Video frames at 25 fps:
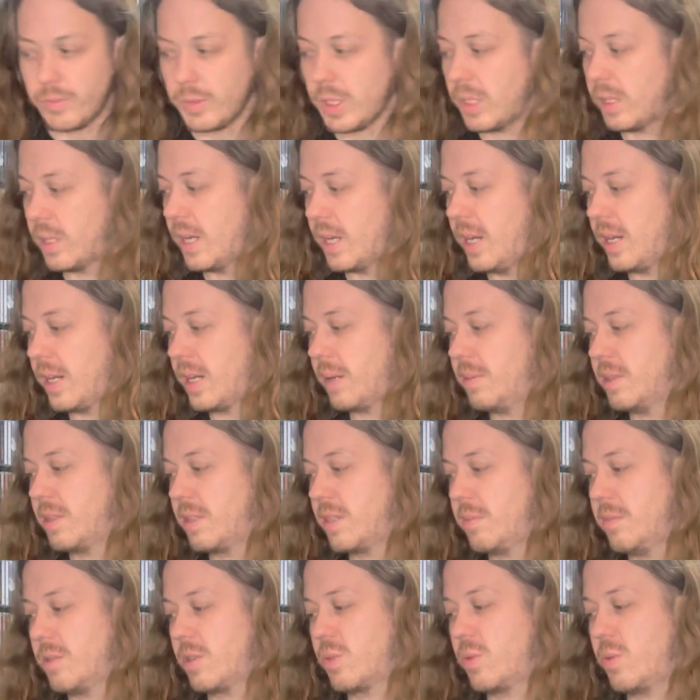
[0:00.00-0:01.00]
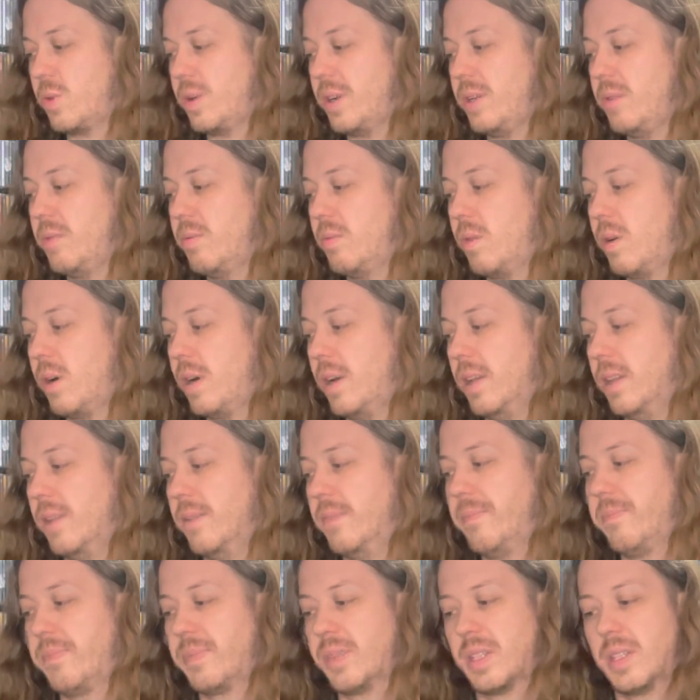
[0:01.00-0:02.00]
Okay, coming number 21.
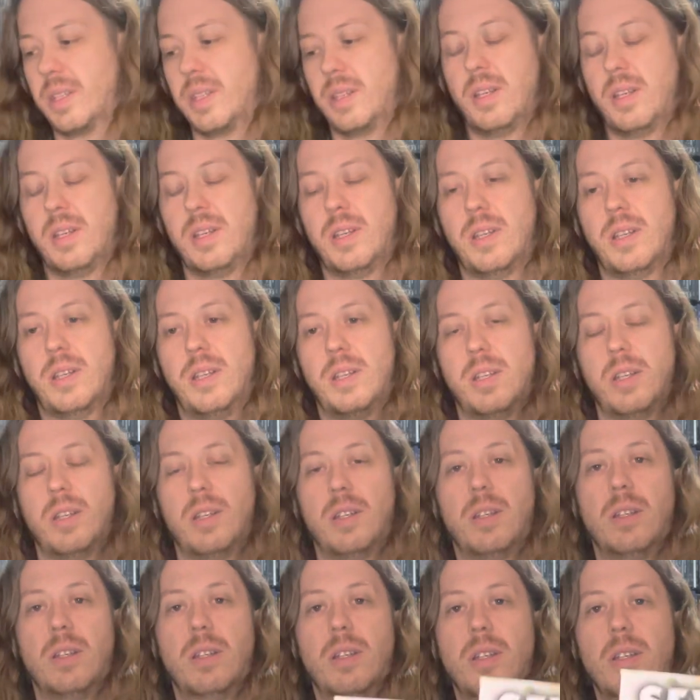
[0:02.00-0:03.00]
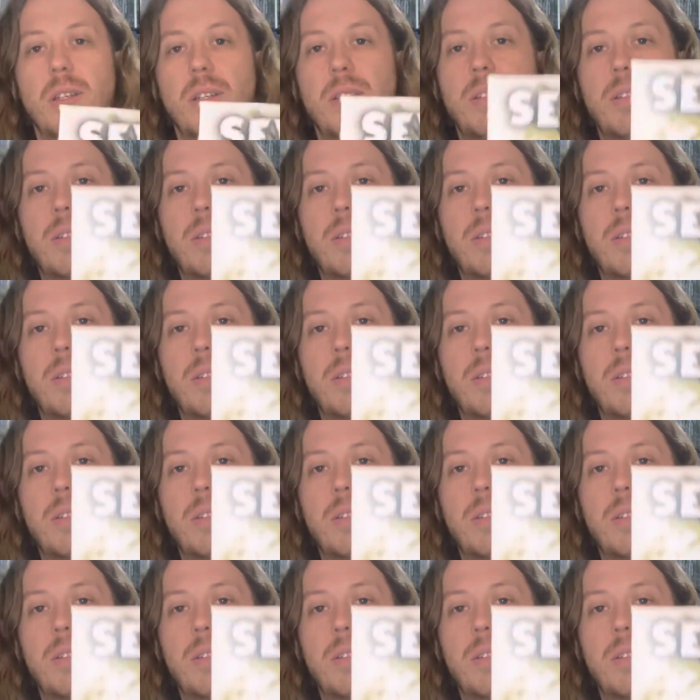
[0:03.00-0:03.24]
It's